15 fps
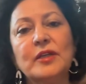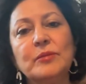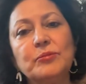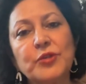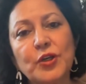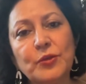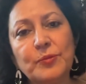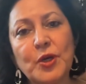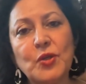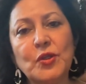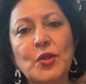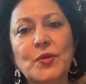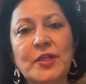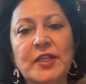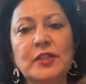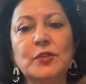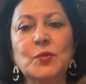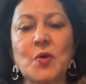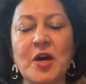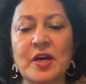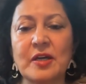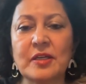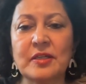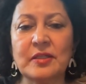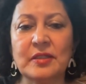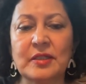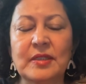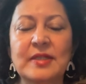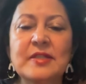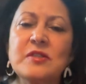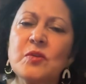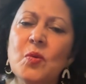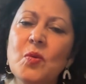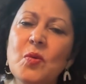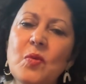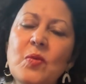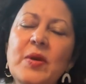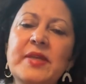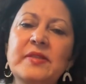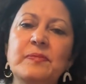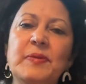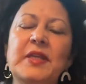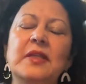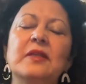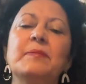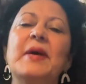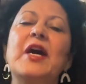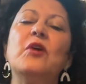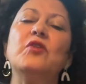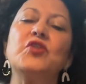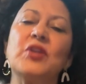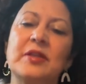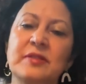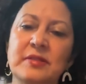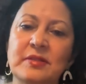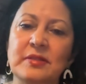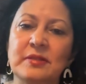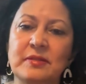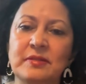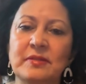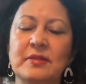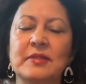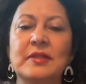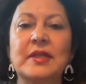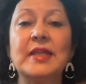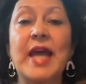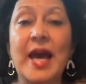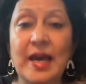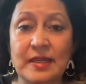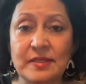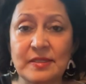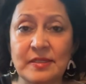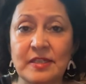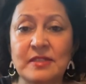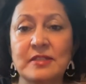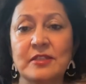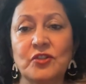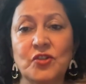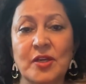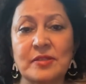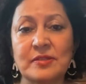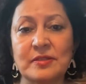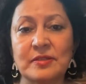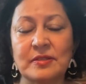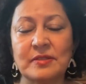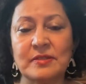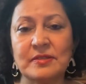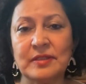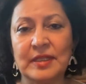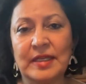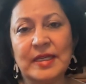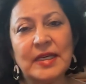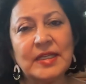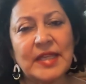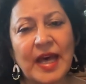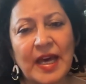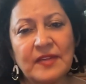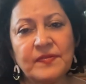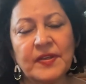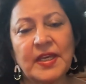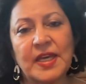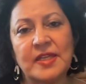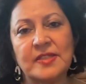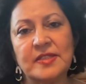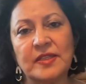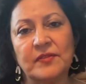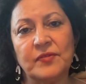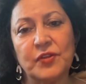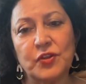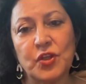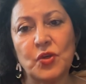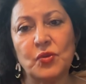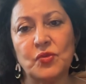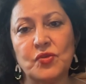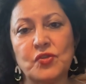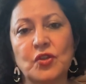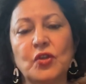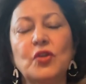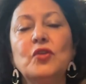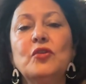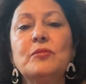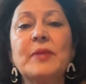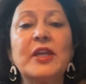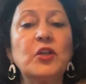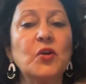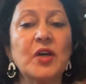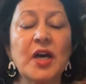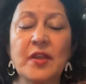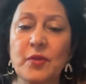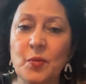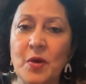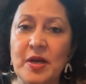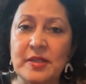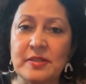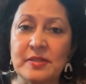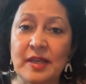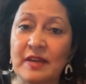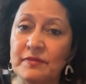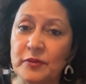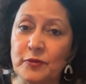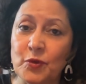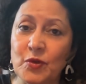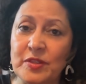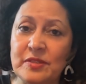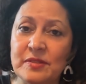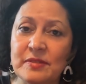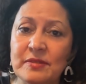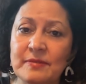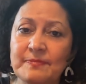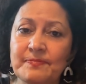Pro bono legal work has always been about justice and access to justice and advocating for those who may not otherwise have a voice.